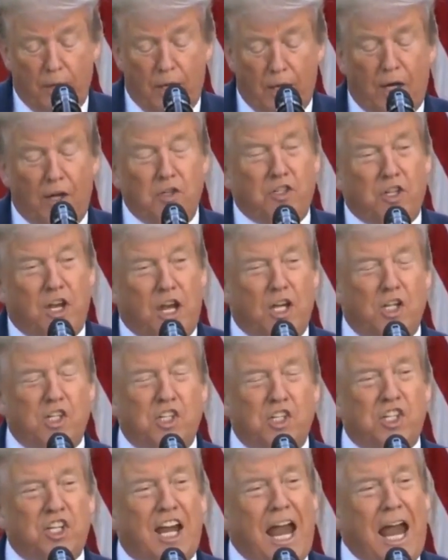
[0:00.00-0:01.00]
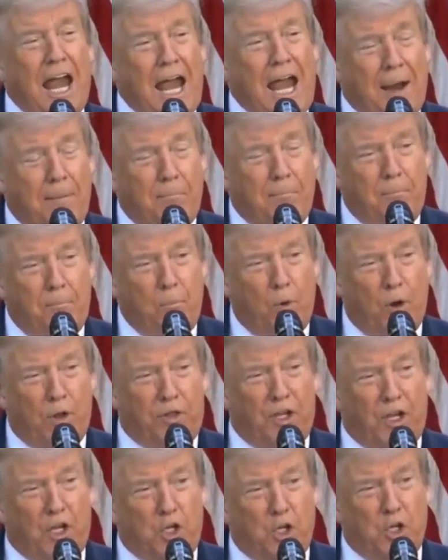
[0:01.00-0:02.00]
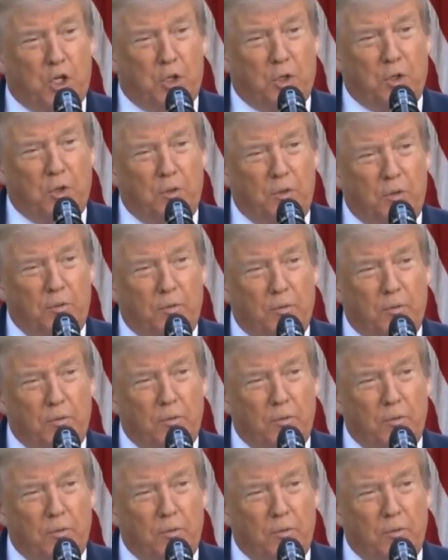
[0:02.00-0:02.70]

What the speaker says: It is a scam, what they do.